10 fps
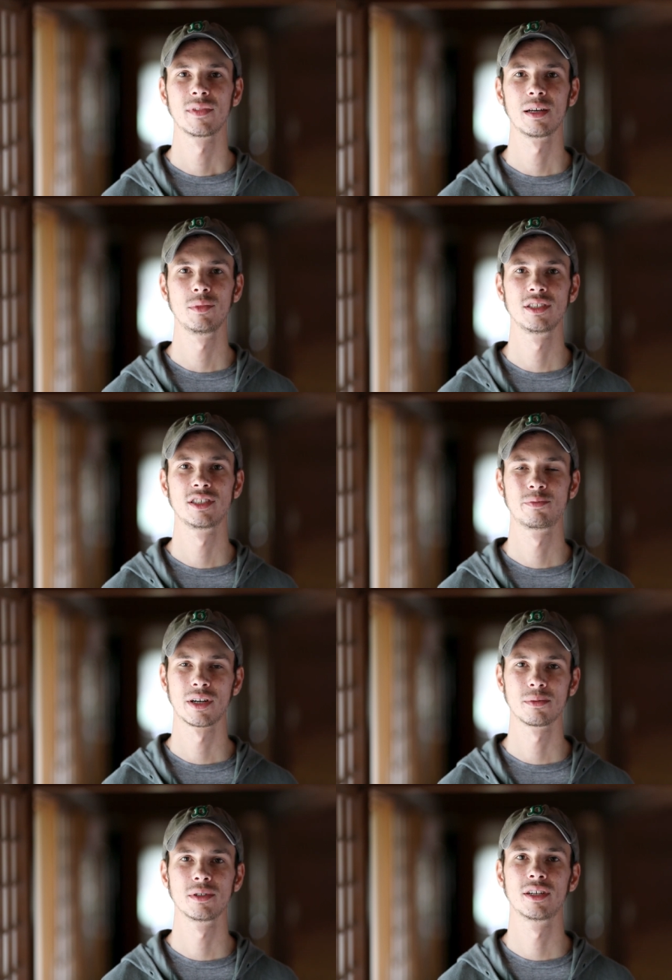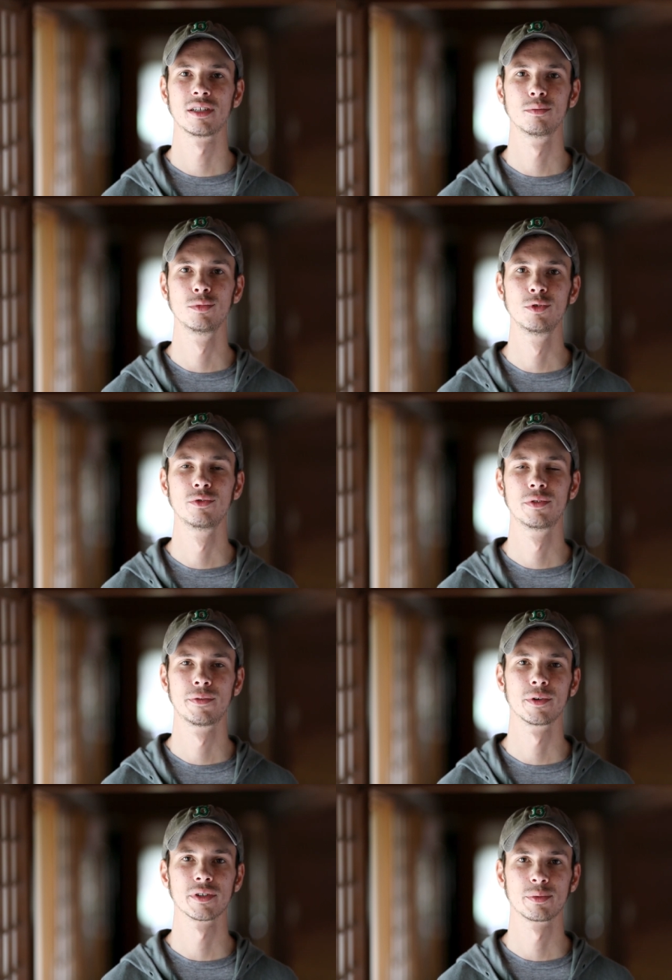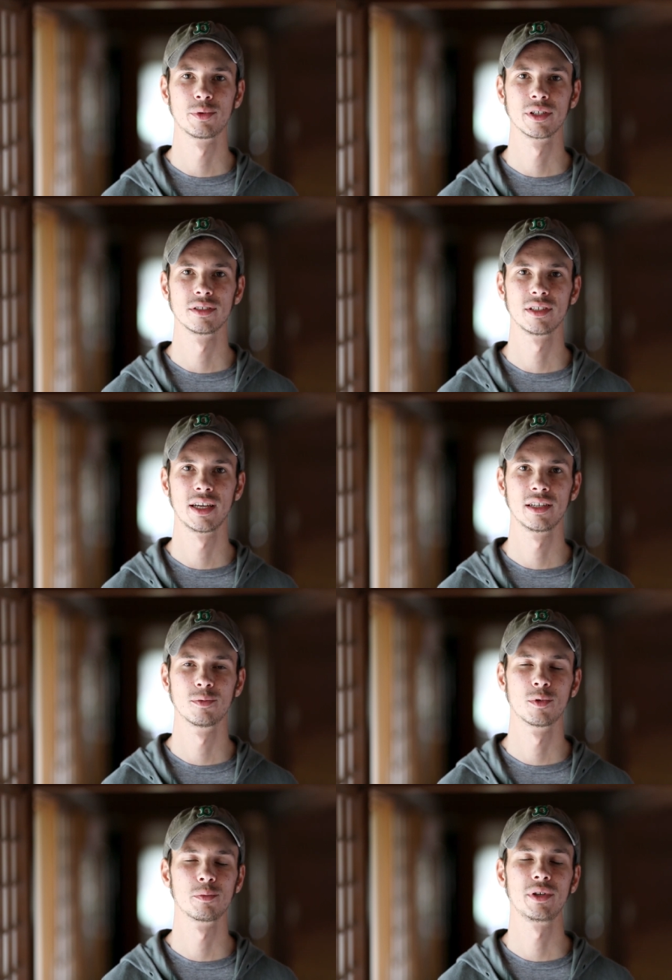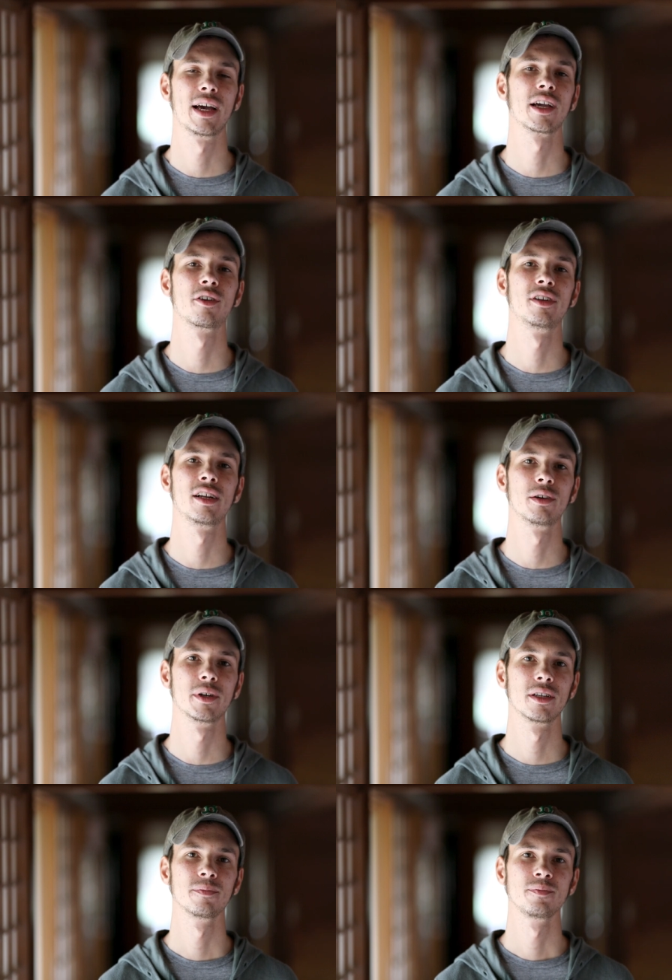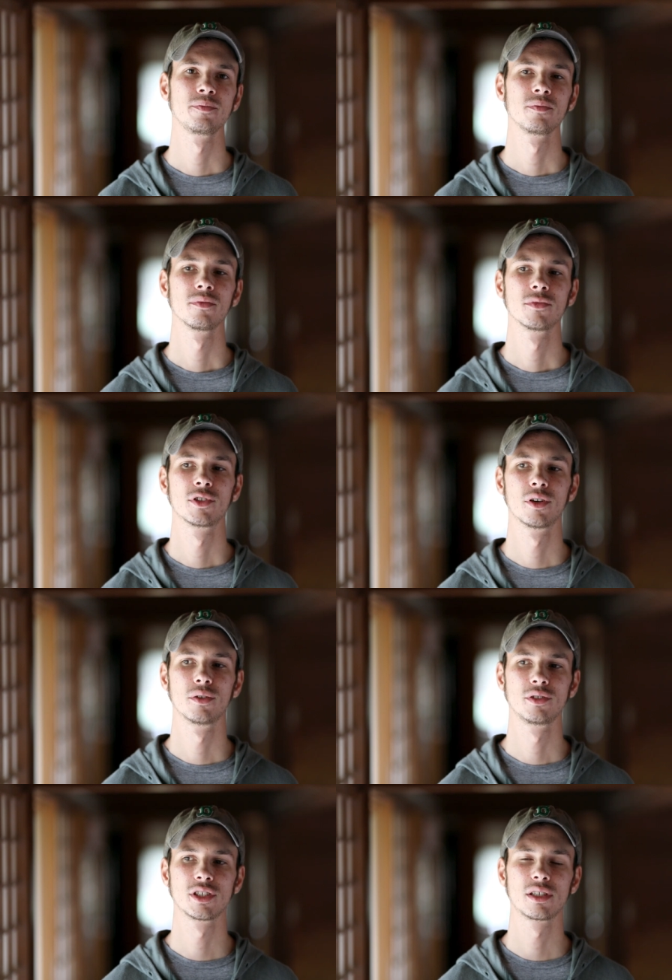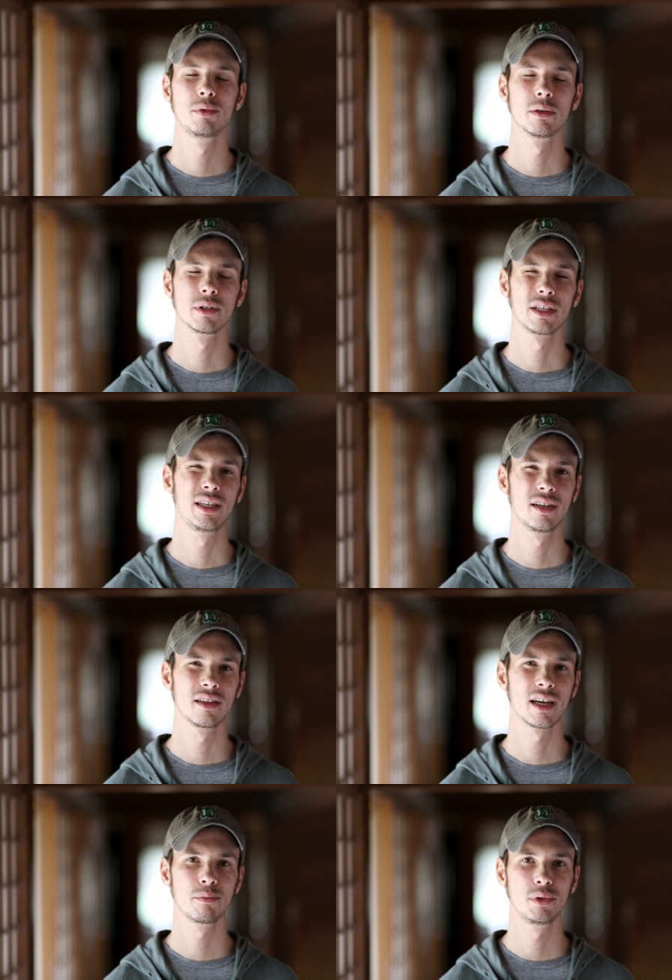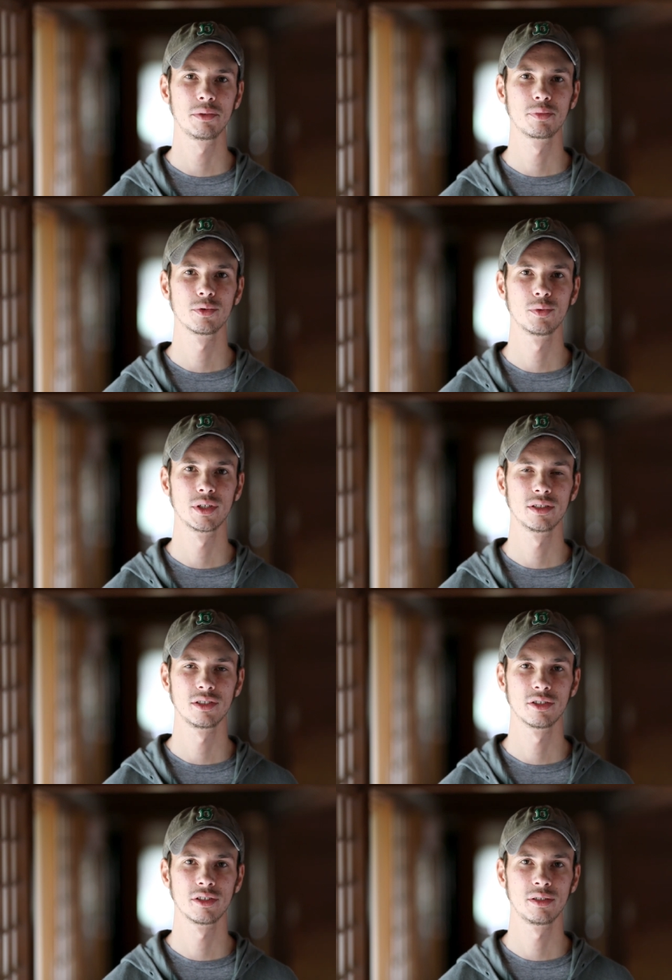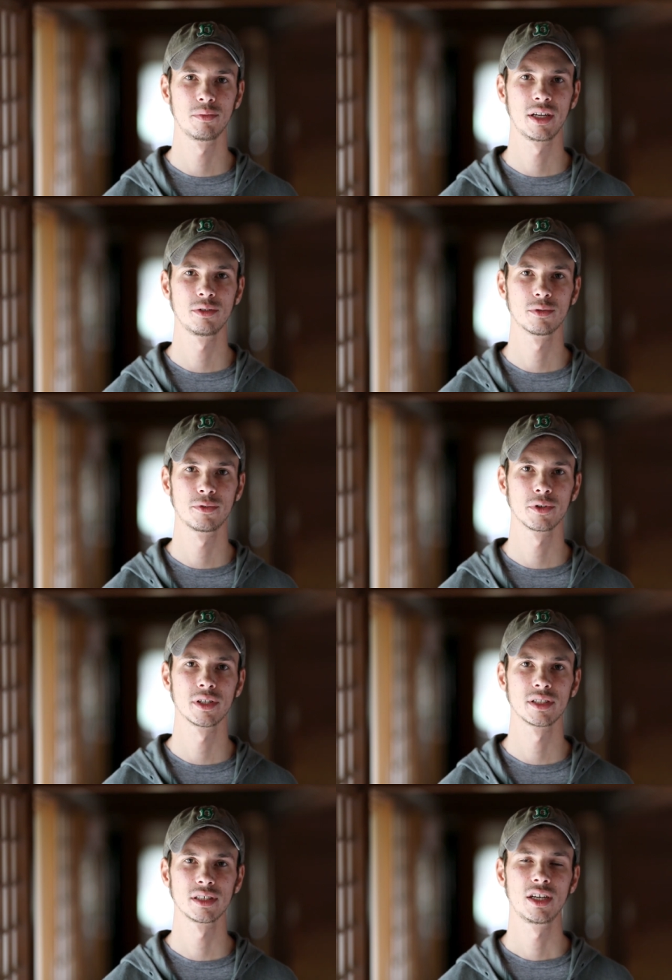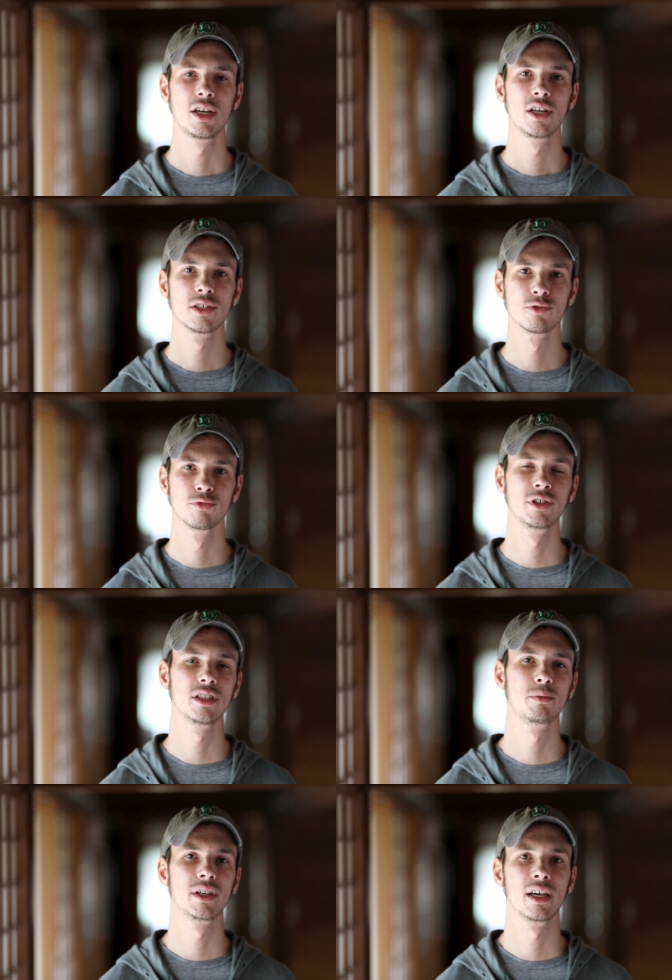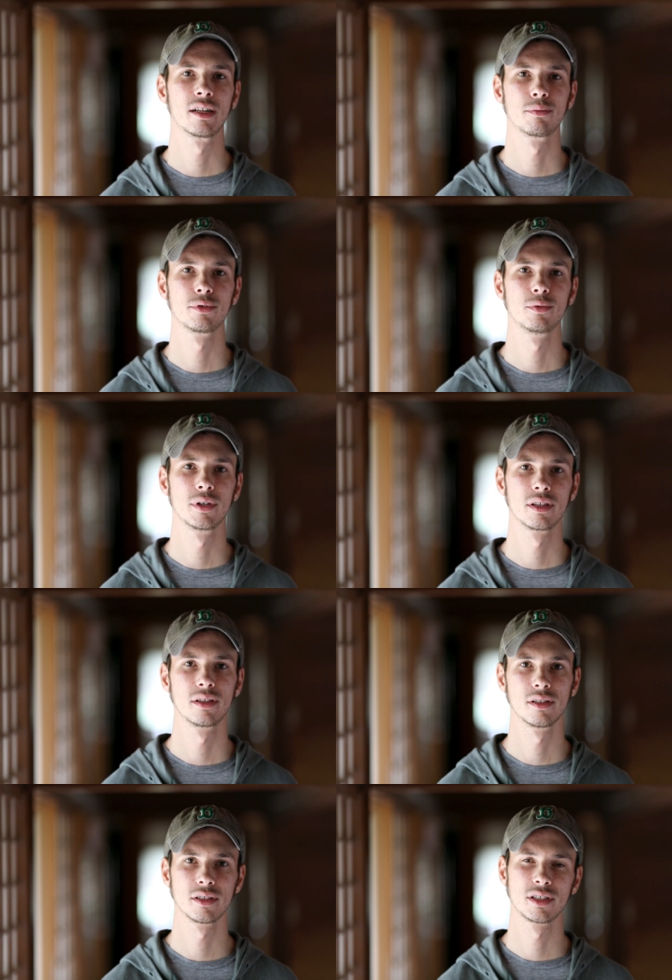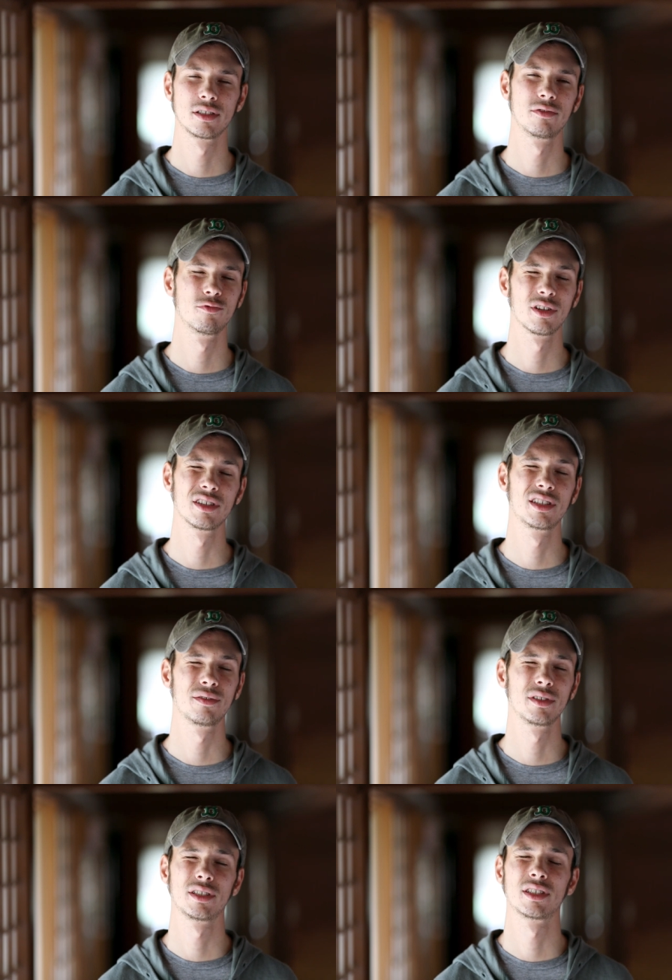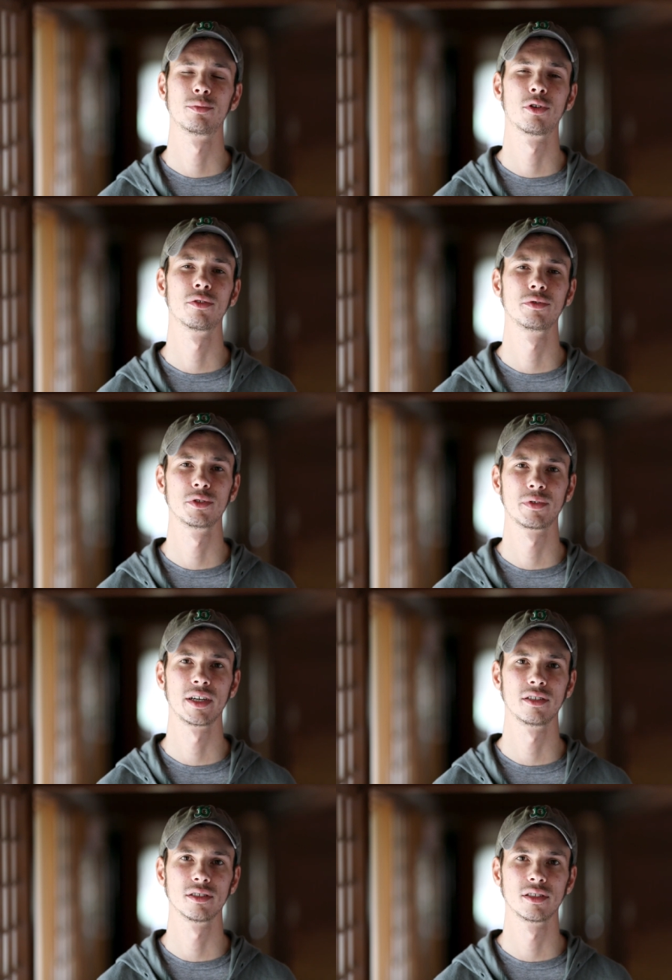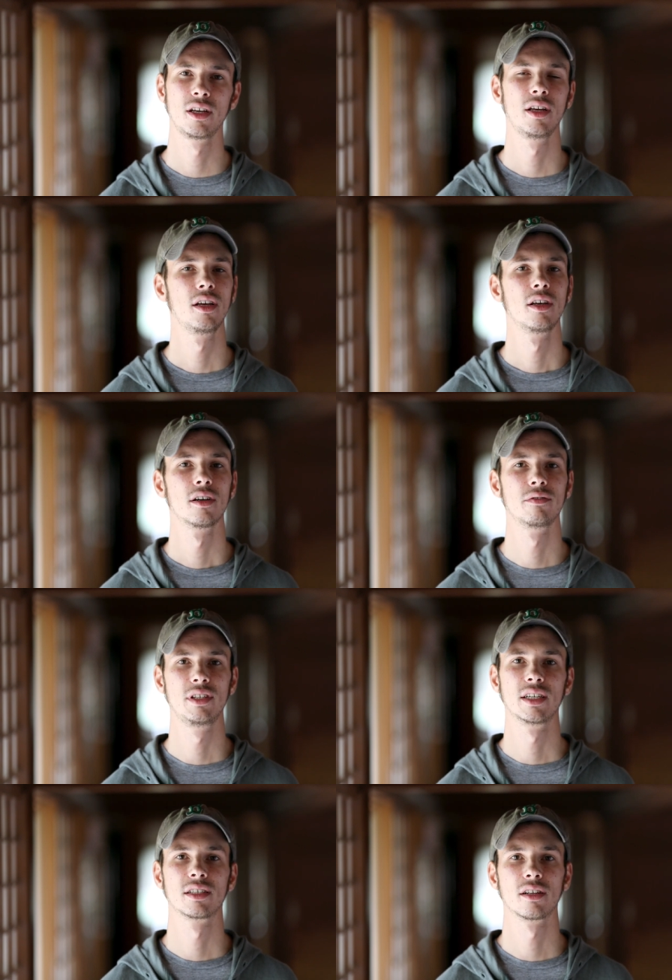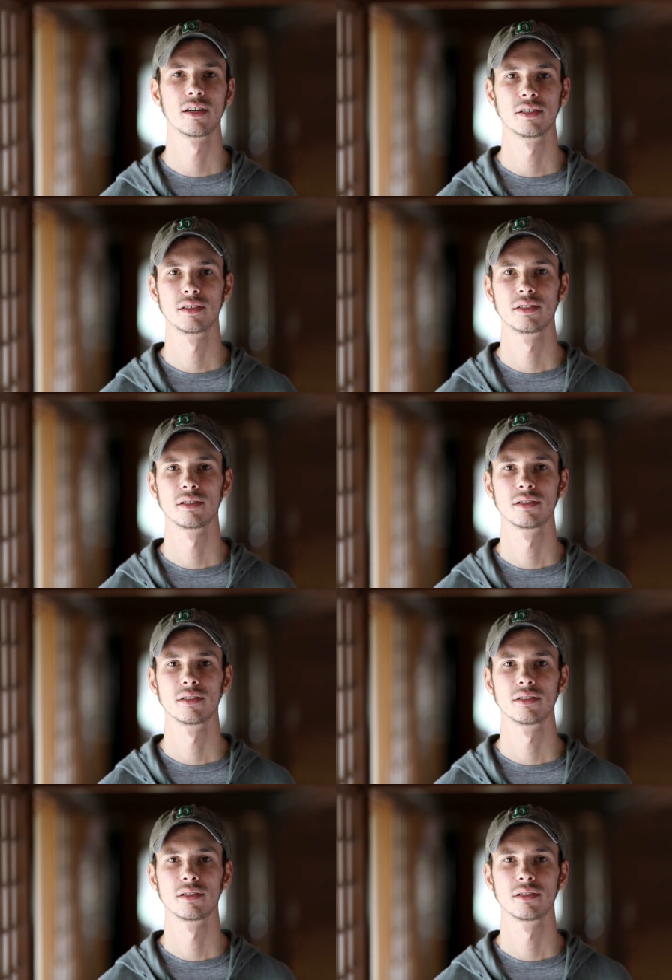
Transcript: that means you're probably going to move the focus point and it won't be accurate anyway. So just to be able to hear that beep when you're in manual focus is a really big help with the relatively small viewfinders of DSLRs.